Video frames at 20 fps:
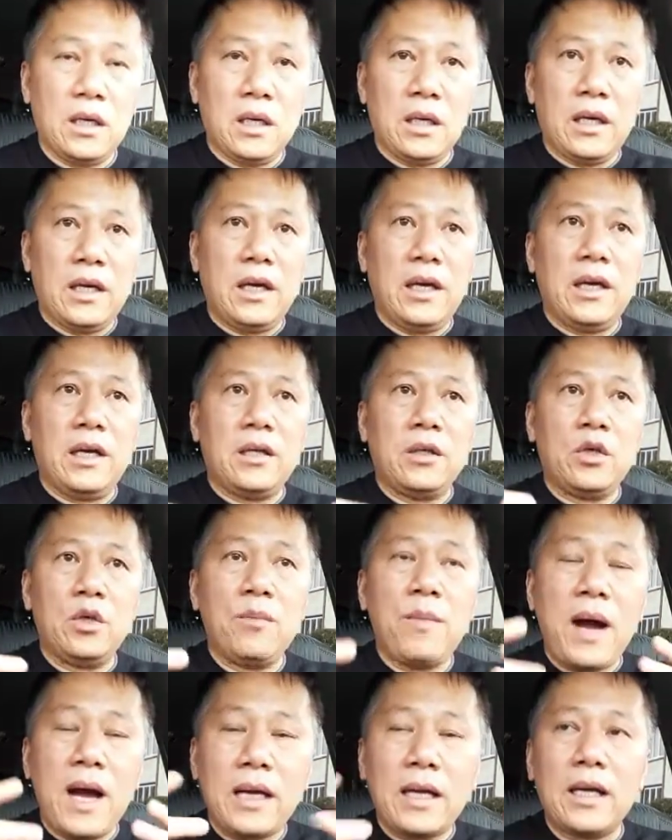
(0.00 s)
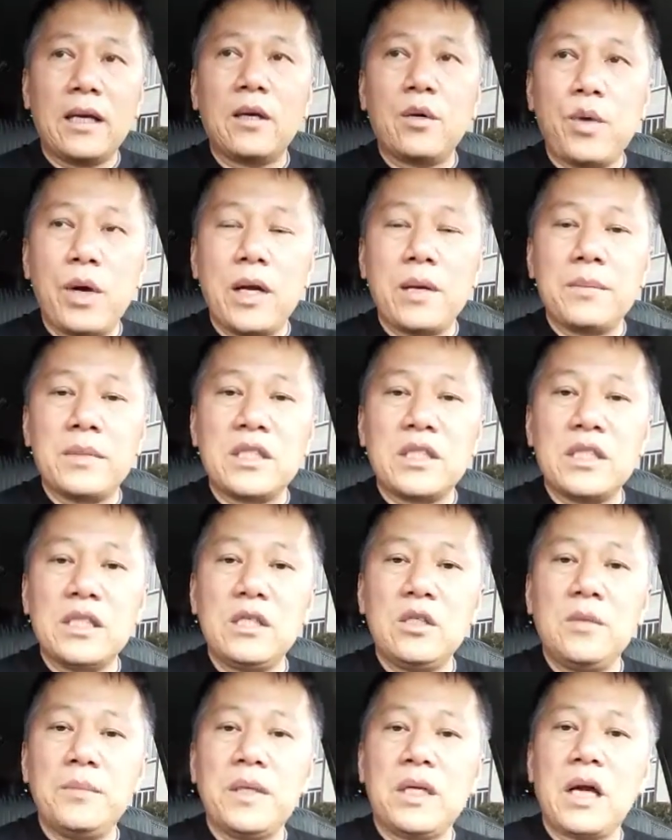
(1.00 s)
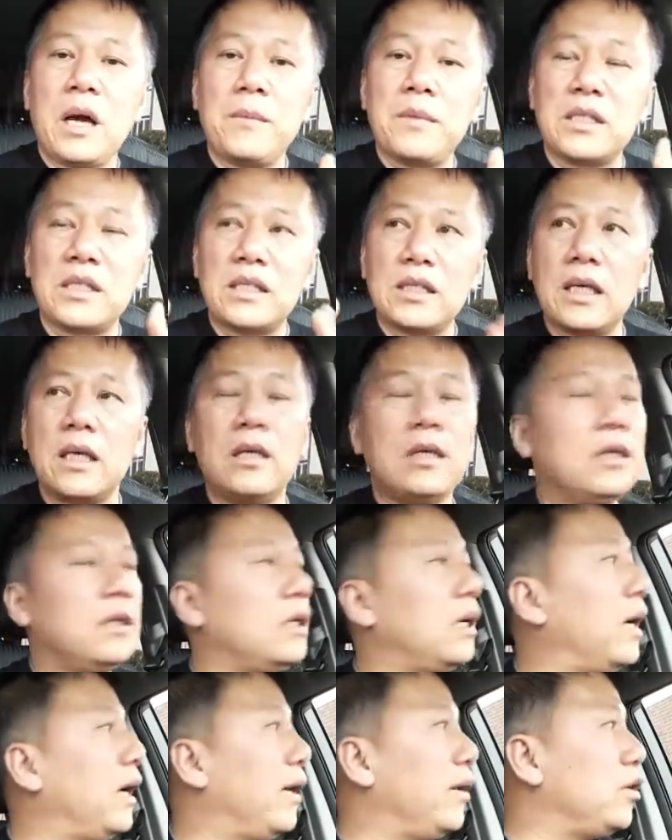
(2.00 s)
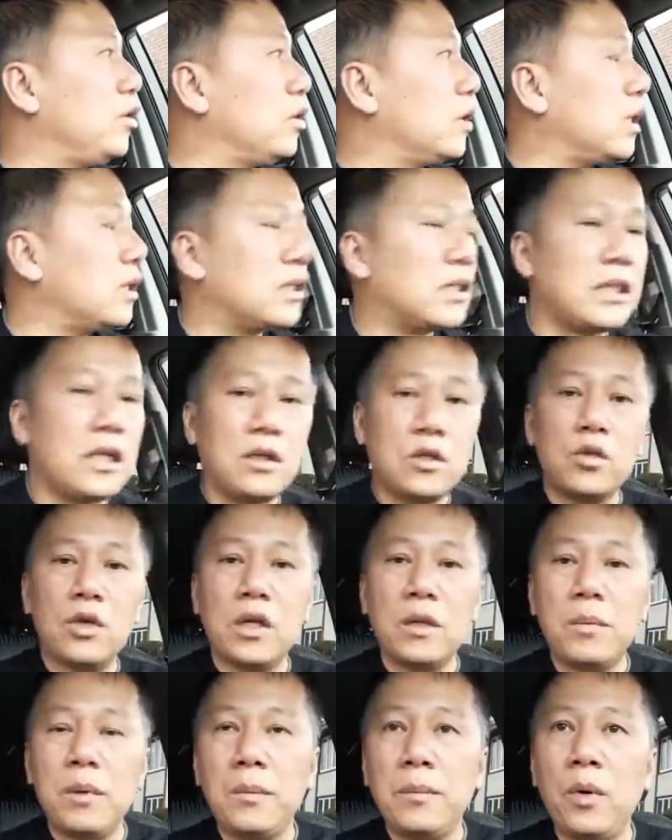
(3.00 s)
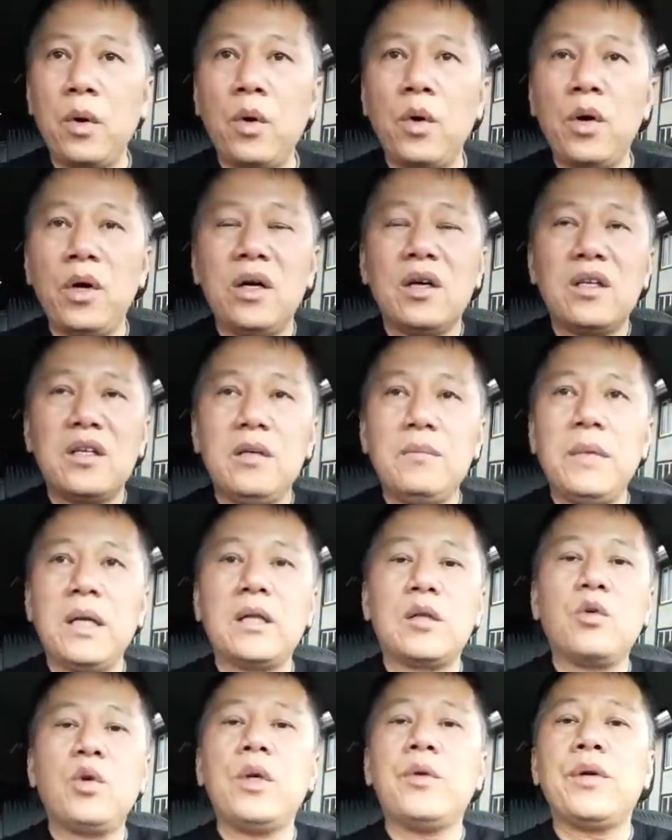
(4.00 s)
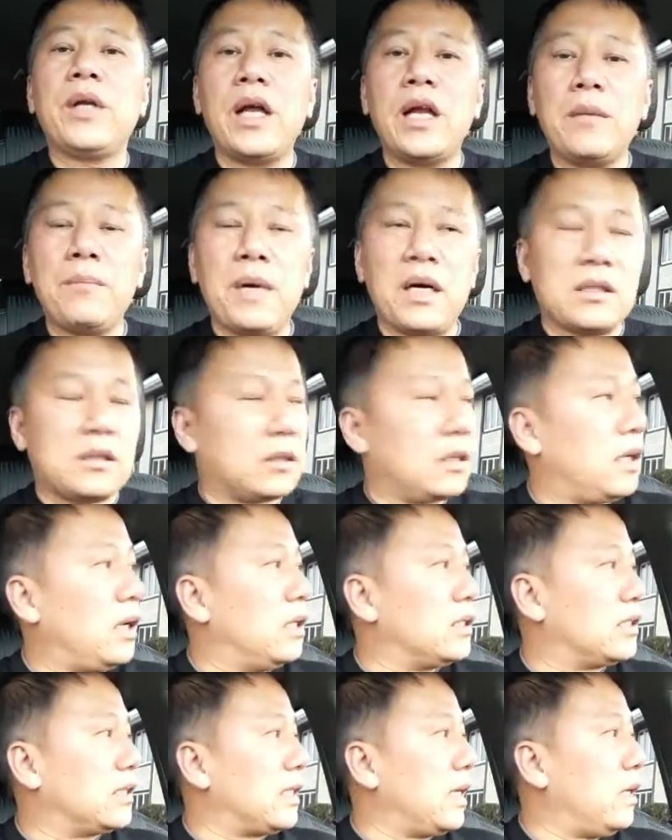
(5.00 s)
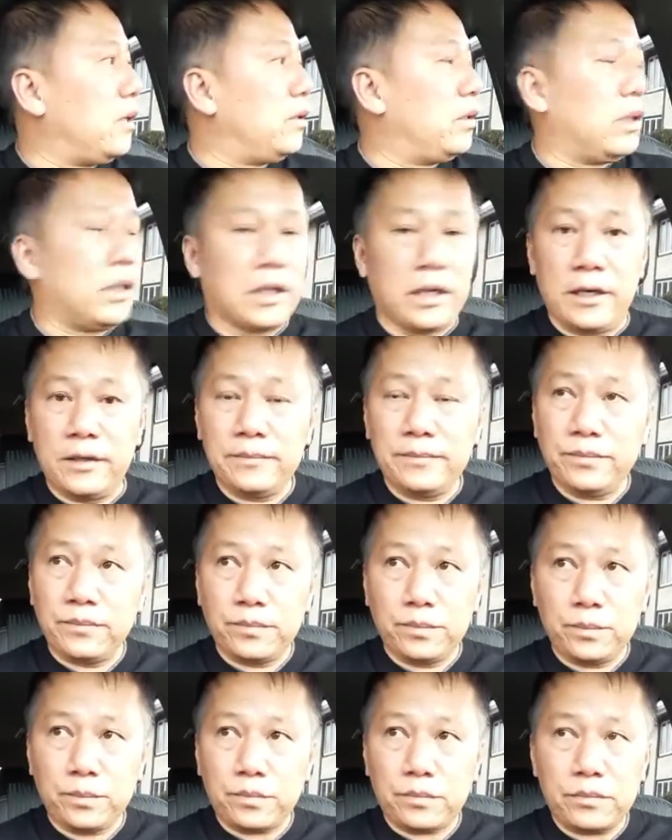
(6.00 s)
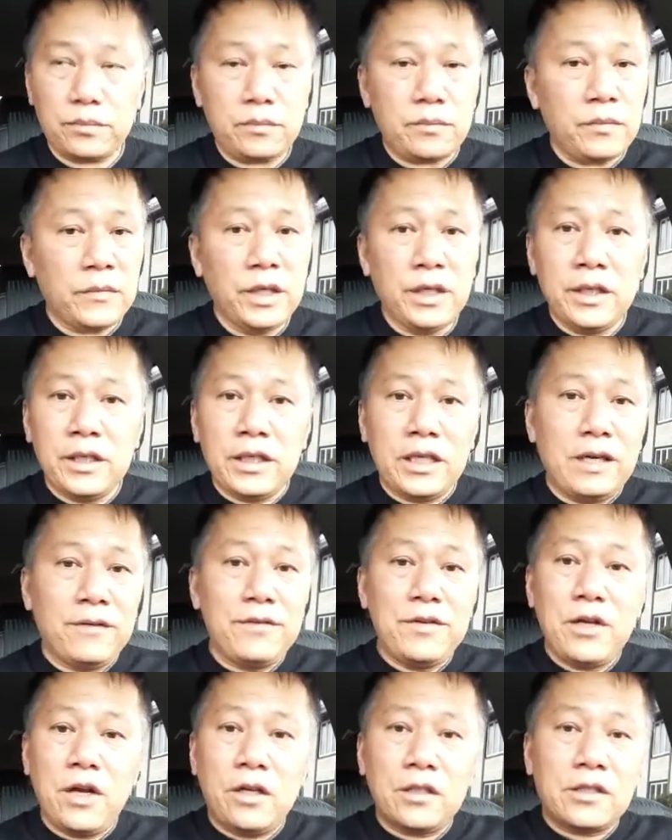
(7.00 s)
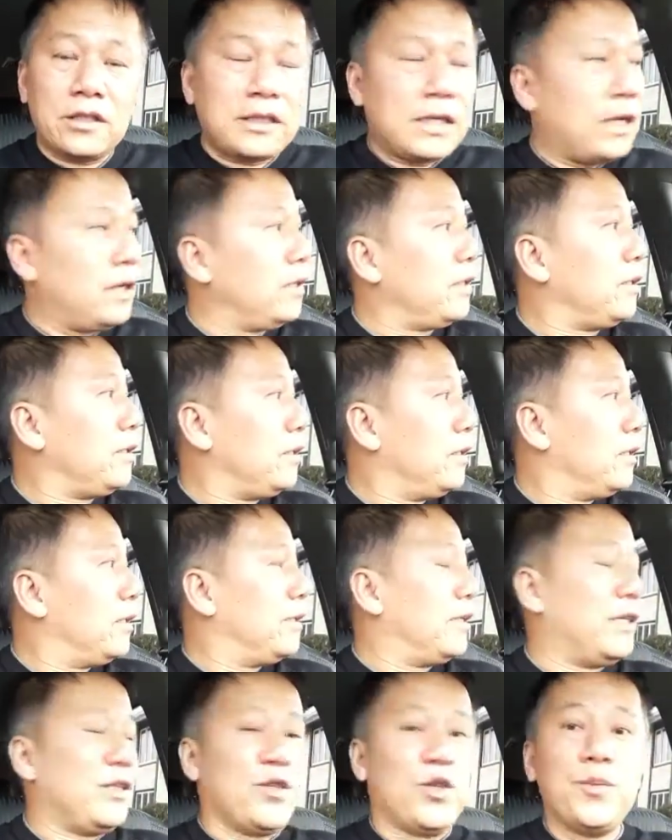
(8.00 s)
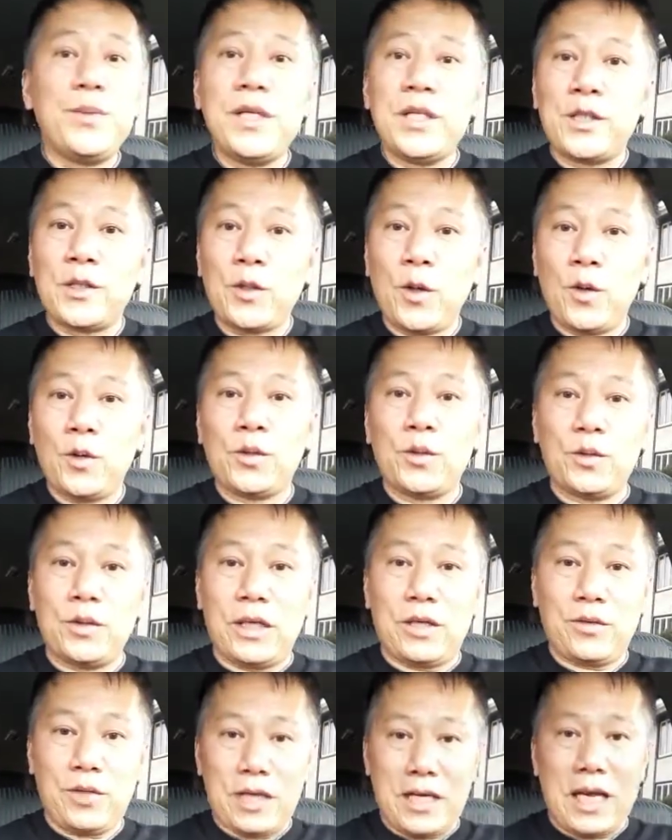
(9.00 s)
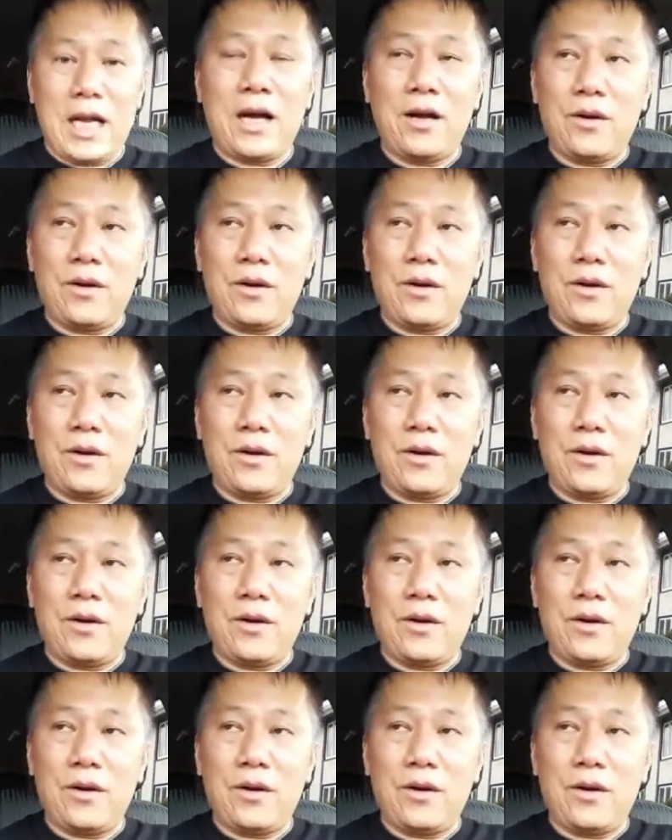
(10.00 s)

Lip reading: And you buy Kangen water machine, you become a seller, and you can sell it to other people. You make $380 a sell, okay? If you're not selling, then you're being sold to, like right now,